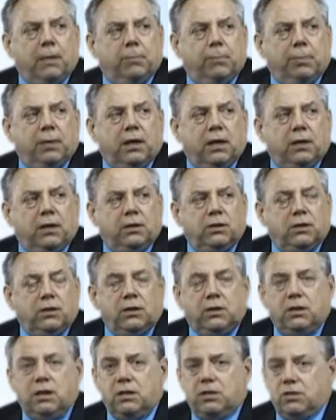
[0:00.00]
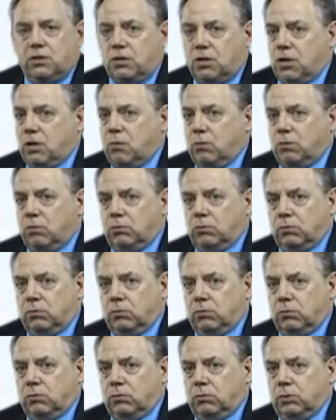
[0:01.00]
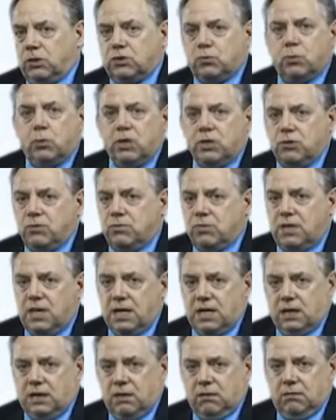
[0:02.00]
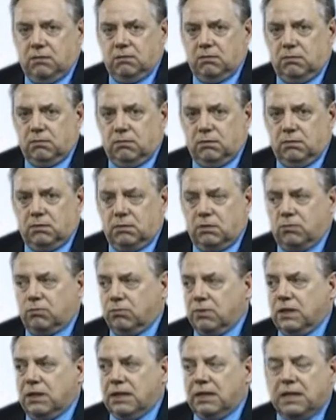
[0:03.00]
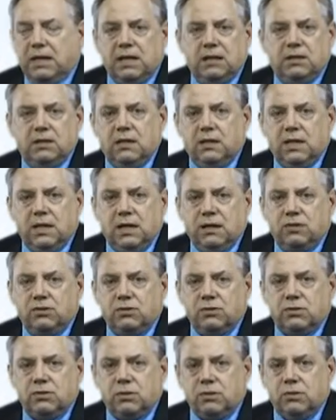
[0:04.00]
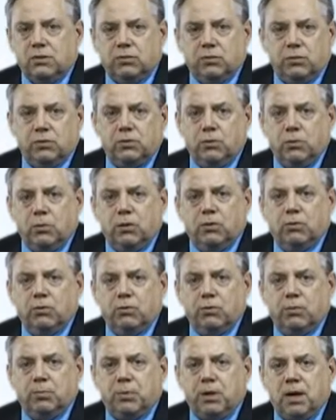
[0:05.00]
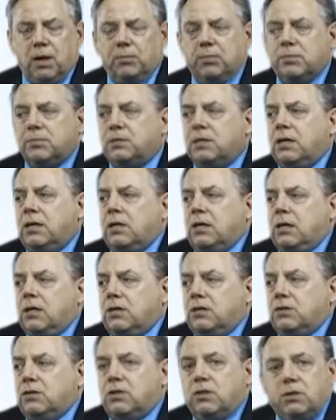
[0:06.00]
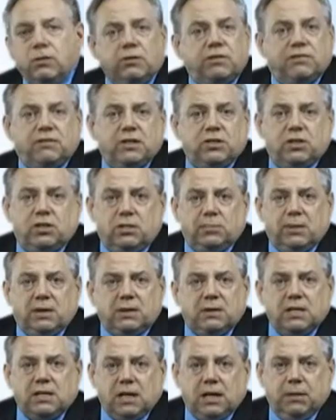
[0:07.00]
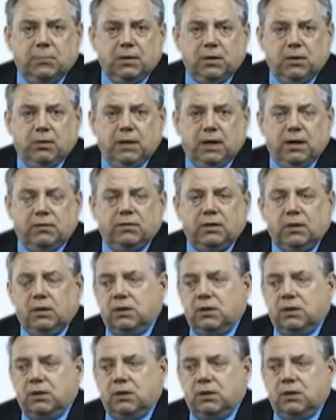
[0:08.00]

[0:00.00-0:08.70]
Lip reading: but you need to know which one you need to really get to the answers and to work through the problems so that you're efficient about the time that you have.